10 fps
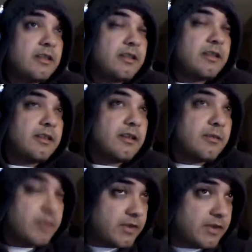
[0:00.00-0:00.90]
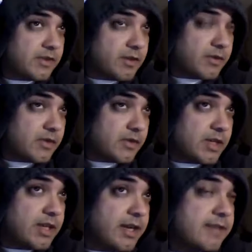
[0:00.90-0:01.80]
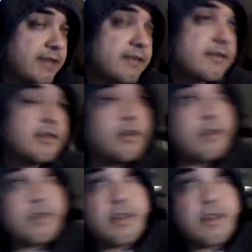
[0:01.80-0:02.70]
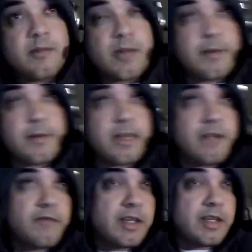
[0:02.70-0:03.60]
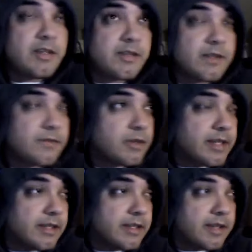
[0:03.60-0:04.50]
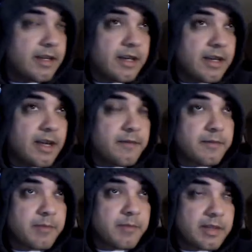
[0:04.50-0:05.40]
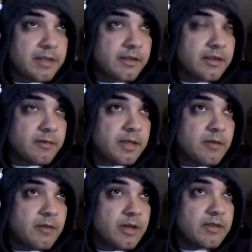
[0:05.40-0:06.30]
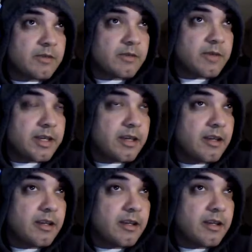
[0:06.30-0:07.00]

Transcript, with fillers: you know, with the snow, we're just getting ice and snow that's going to probably inconvenience us for like a day and a half, uh, but it's going to get washed away.